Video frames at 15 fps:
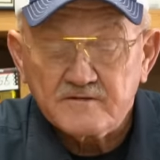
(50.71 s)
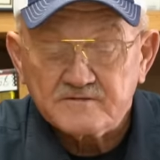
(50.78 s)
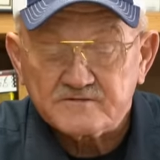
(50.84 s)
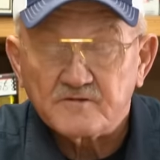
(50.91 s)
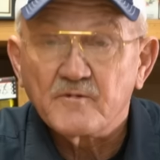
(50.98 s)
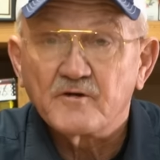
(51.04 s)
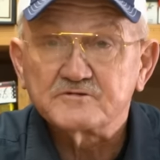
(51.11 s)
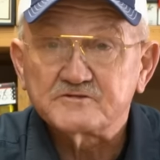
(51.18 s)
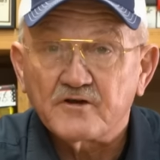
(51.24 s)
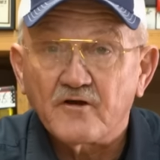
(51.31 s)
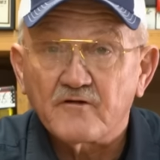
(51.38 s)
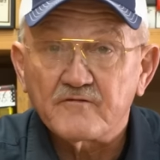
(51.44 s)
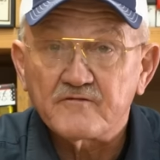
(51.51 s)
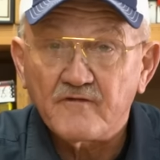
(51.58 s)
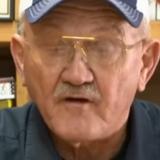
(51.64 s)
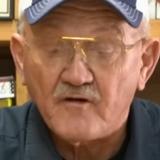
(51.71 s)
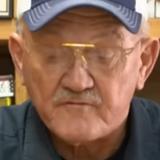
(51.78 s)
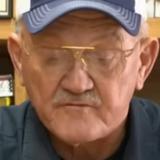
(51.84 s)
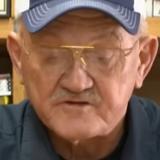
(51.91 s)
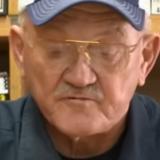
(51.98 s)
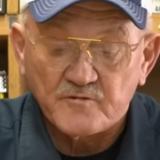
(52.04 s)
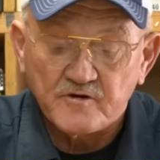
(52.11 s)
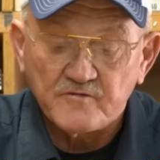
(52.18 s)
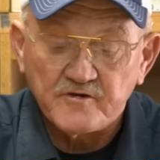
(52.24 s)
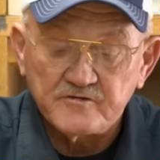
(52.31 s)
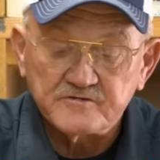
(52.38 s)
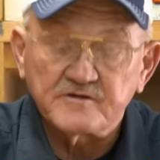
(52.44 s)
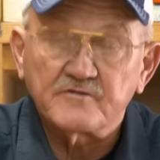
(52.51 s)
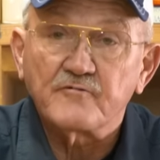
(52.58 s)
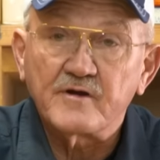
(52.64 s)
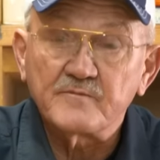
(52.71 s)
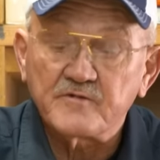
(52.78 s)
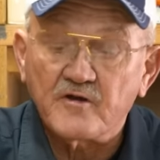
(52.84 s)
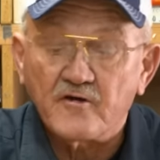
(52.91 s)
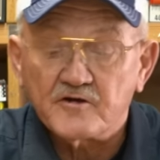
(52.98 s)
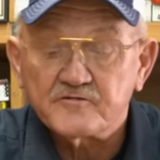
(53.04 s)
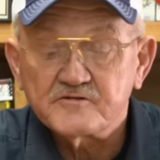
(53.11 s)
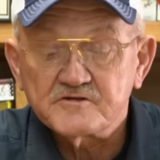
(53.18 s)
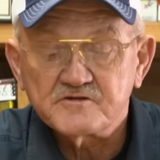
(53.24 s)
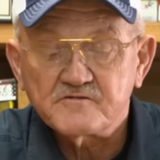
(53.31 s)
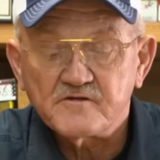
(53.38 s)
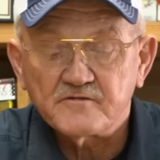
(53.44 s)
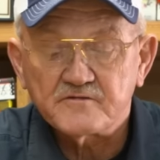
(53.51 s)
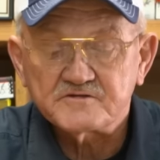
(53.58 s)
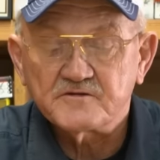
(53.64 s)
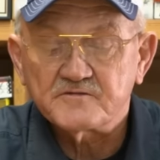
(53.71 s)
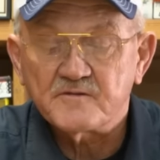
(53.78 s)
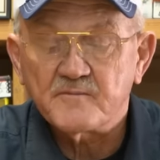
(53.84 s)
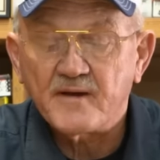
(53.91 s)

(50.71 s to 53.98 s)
So most all revolvers will use a rim cartridge. You notice on the